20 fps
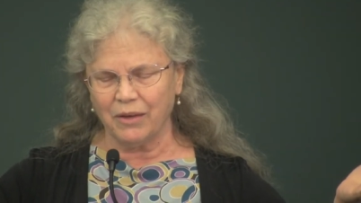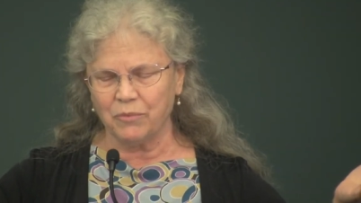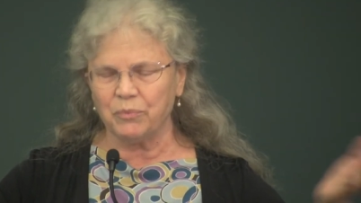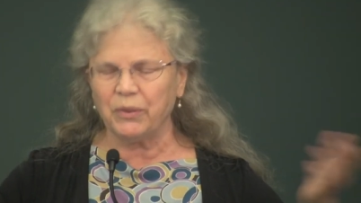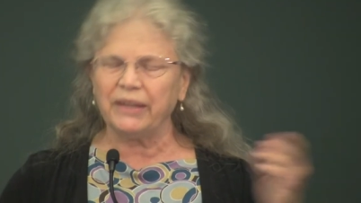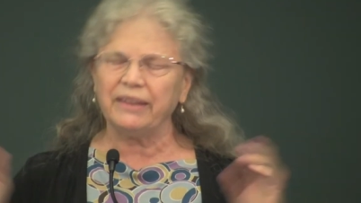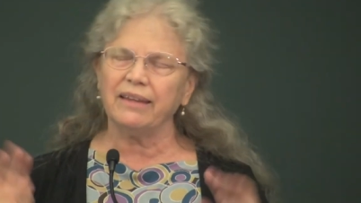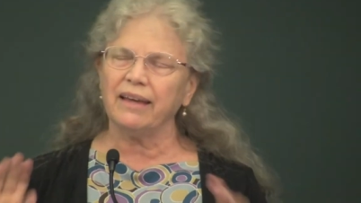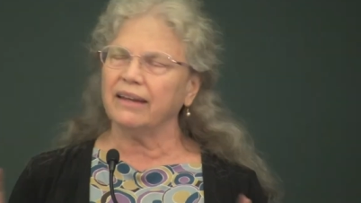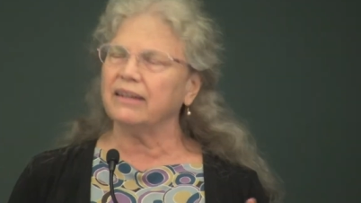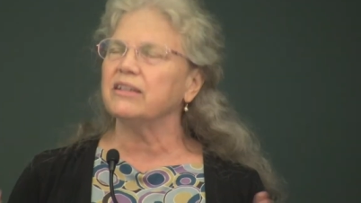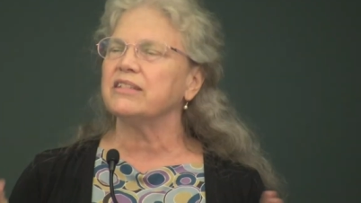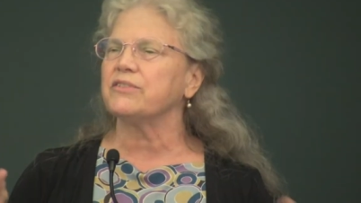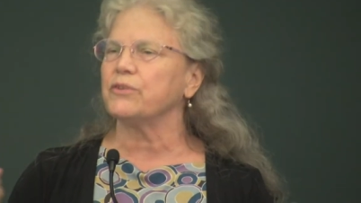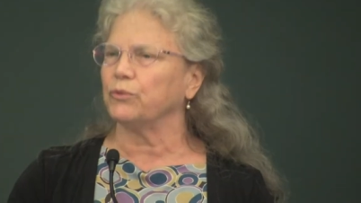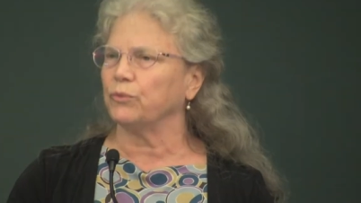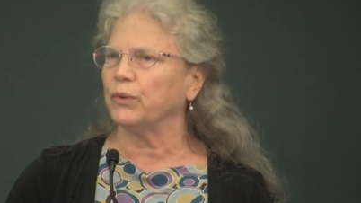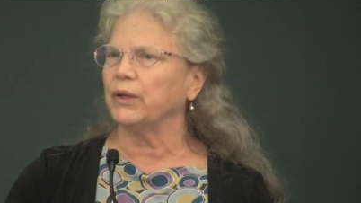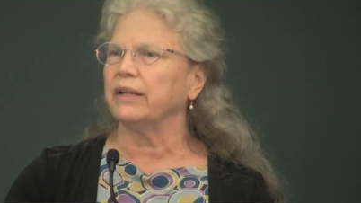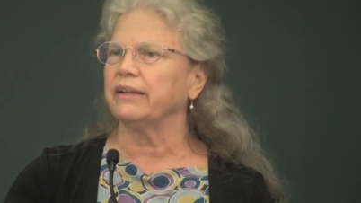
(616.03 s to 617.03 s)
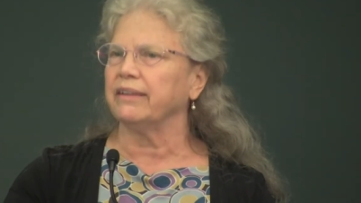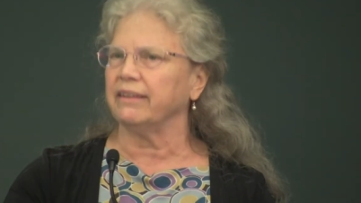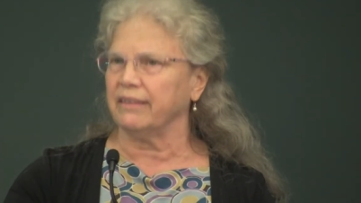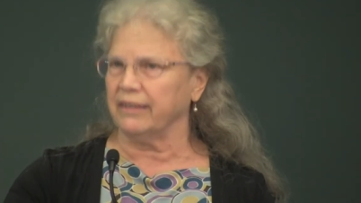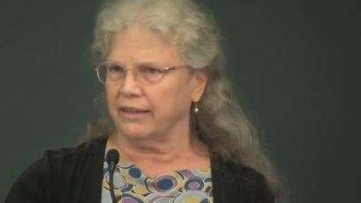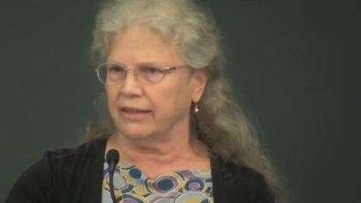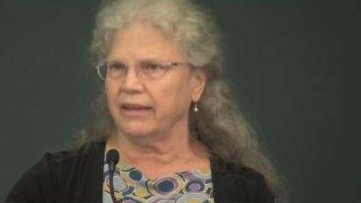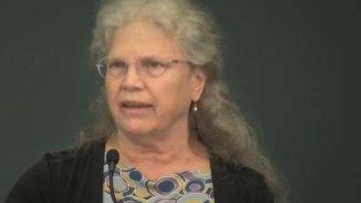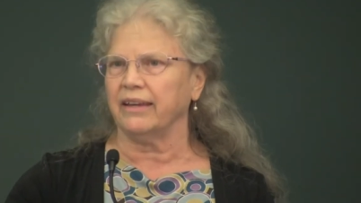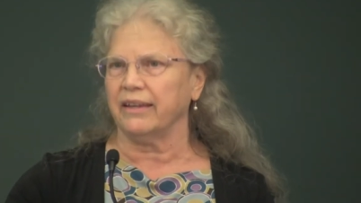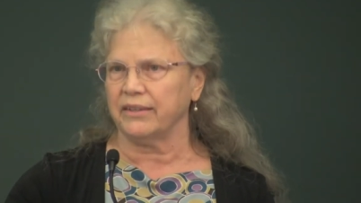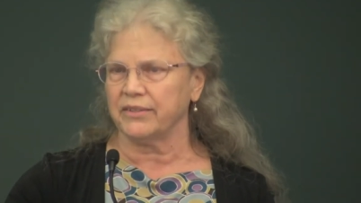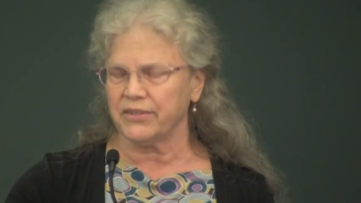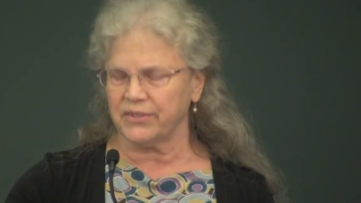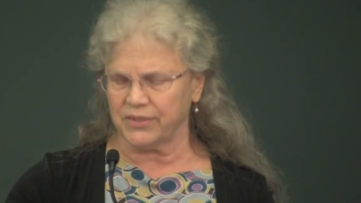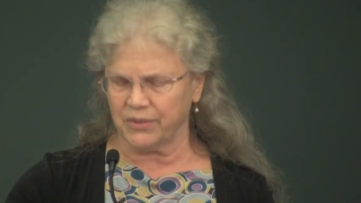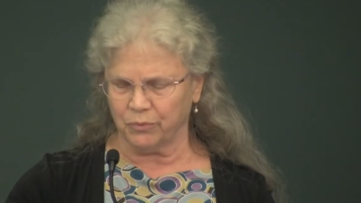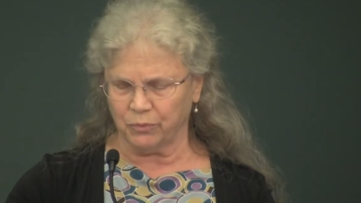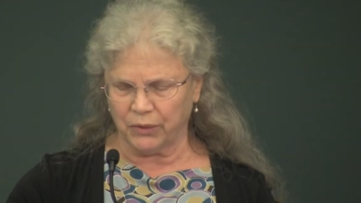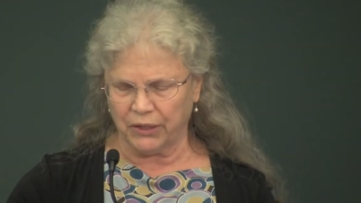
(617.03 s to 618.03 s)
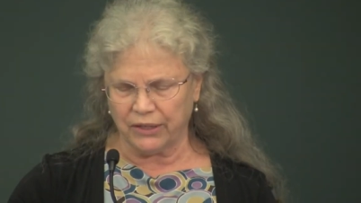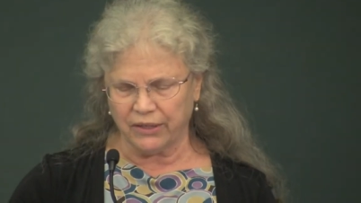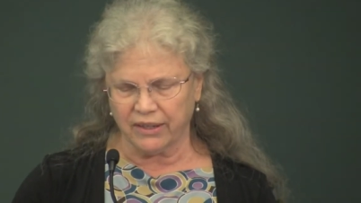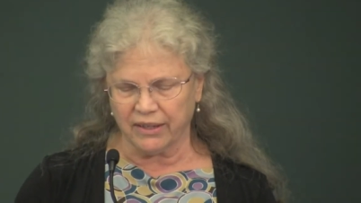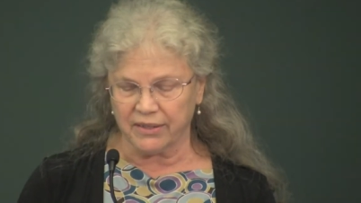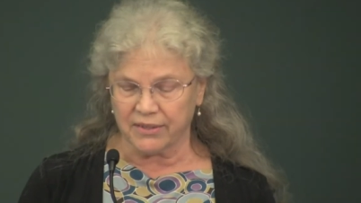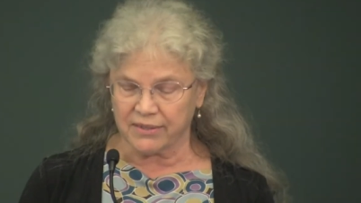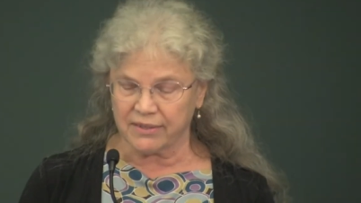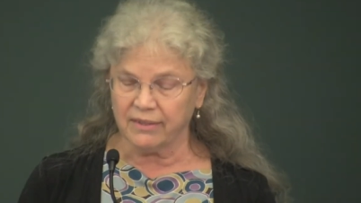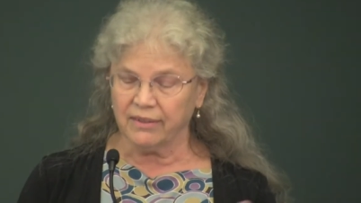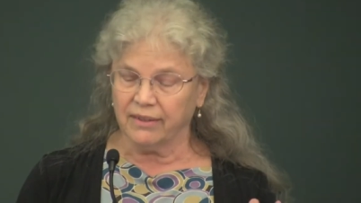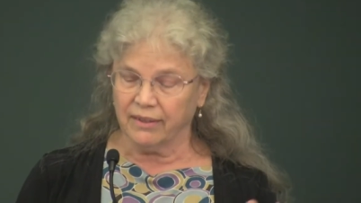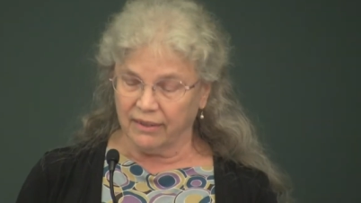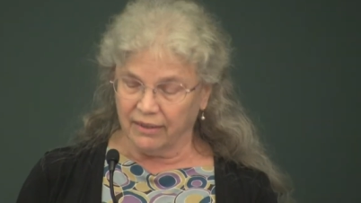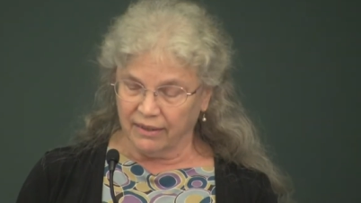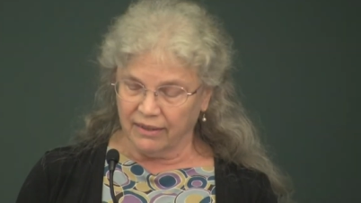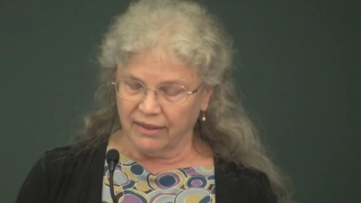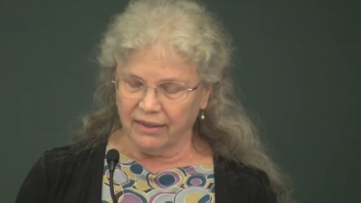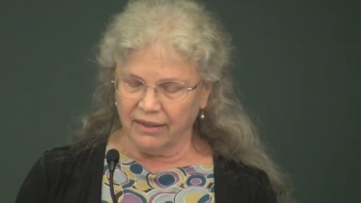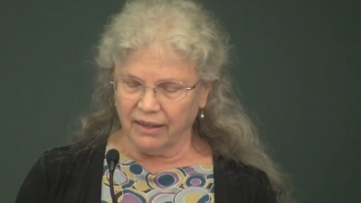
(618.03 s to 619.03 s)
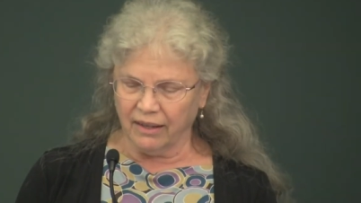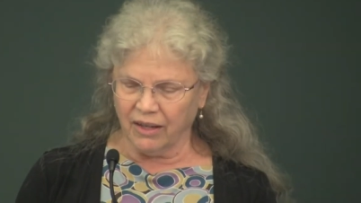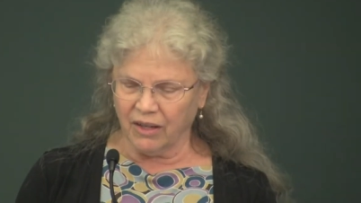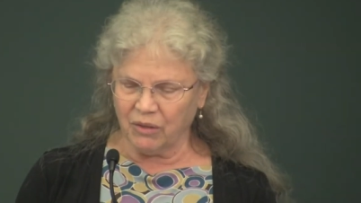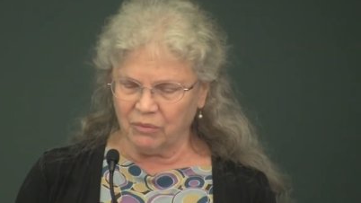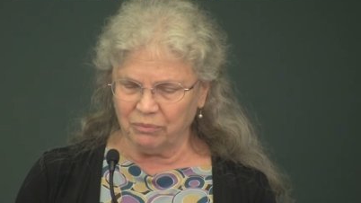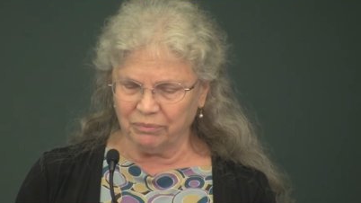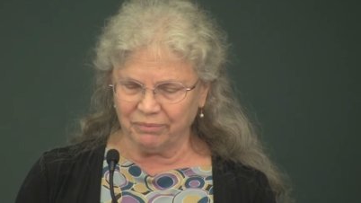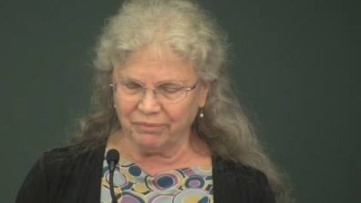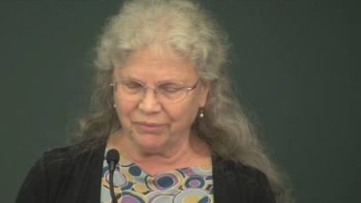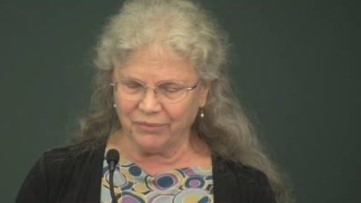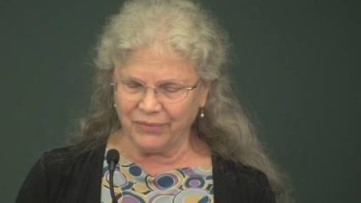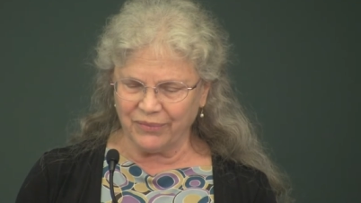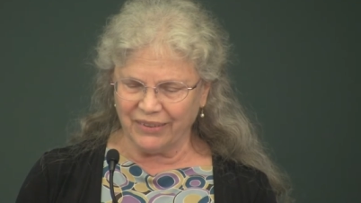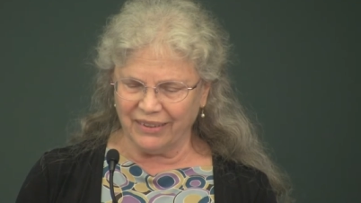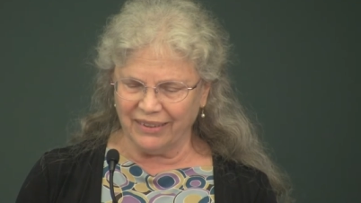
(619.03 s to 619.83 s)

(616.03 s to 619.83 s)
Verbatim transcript: But that isn't really the case because um,